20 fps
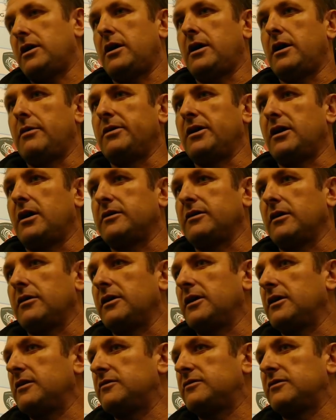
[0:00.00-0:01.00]
I mean, I don't
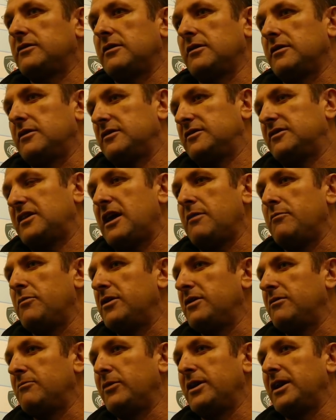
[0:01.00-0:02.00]
think it's the, the
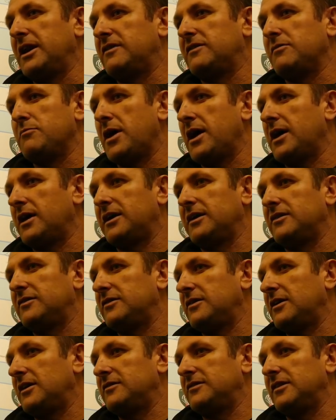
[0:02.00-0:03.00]
statement we need to make
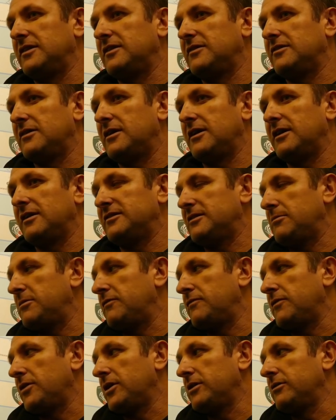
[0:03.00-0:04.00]
is, is in the
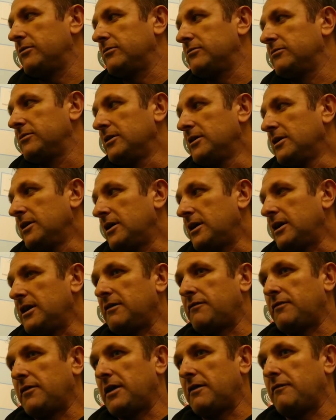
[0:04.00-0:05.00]
semi-final and
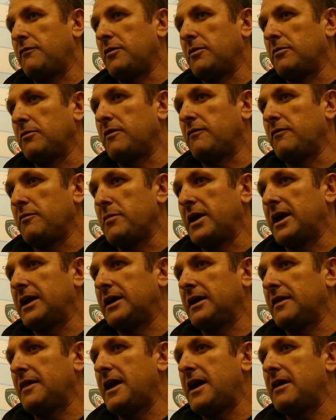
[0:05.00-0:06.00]
if, if we if we
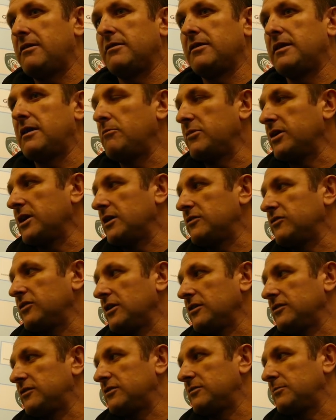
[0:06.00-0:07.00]
make it then then we get a
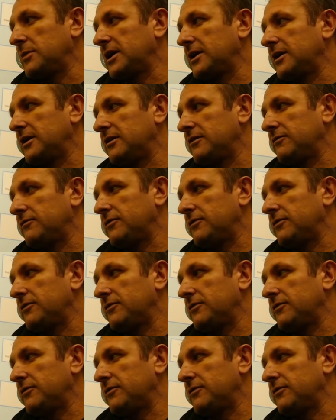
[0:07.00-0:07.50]
chance to make it in the